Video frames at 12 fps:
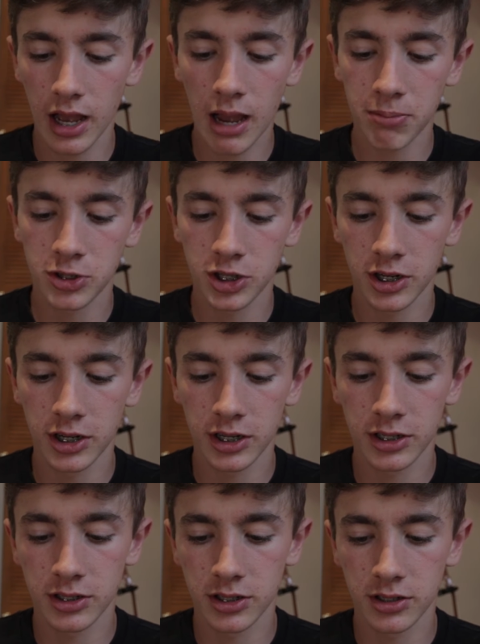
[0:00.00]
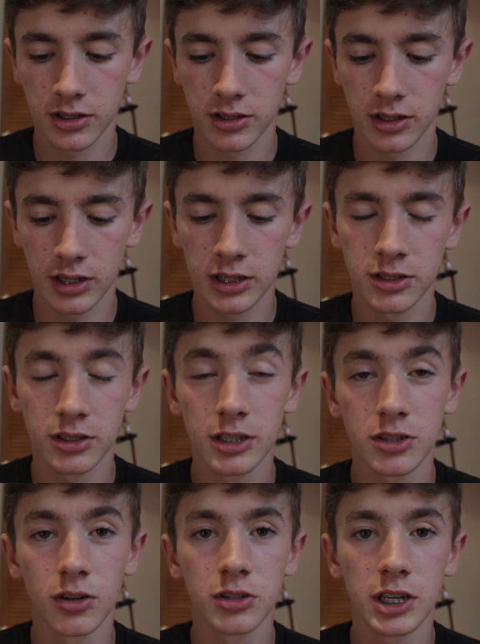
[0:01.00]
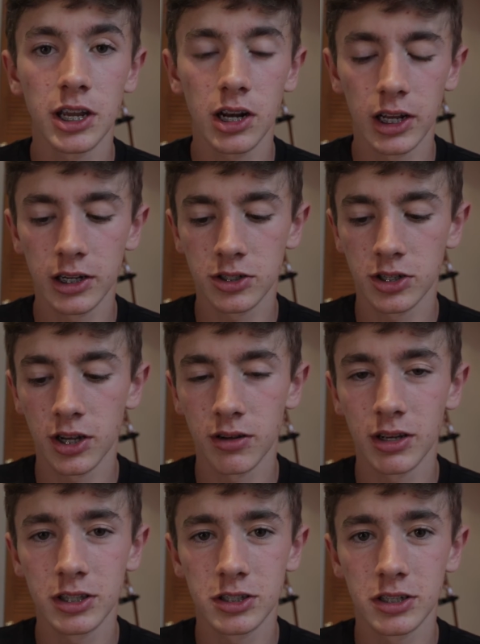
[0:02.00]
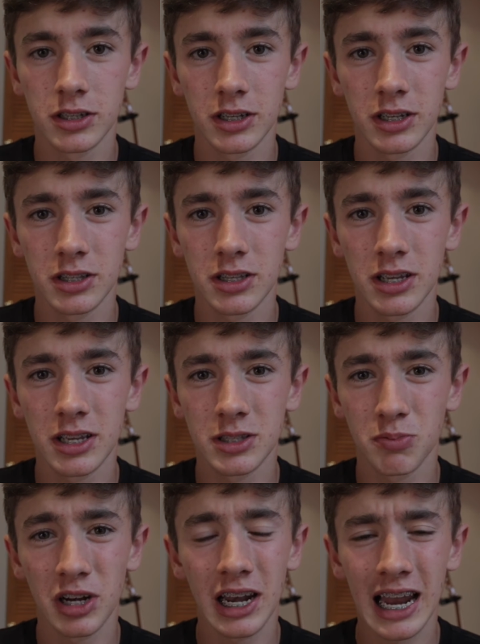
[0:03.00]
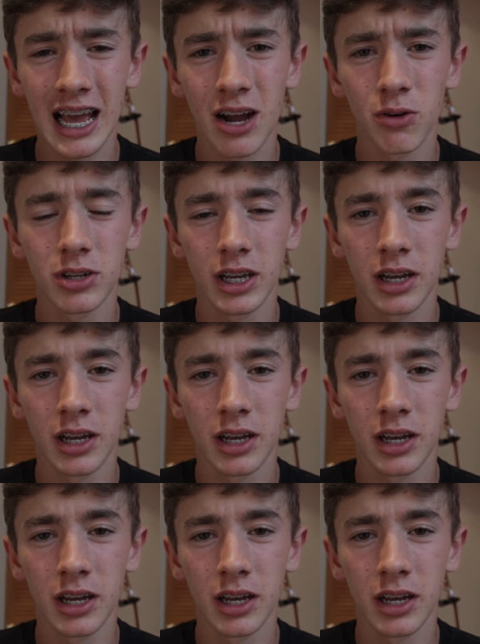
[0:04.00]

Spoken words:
aperture is not declicked, so it's pretty loud,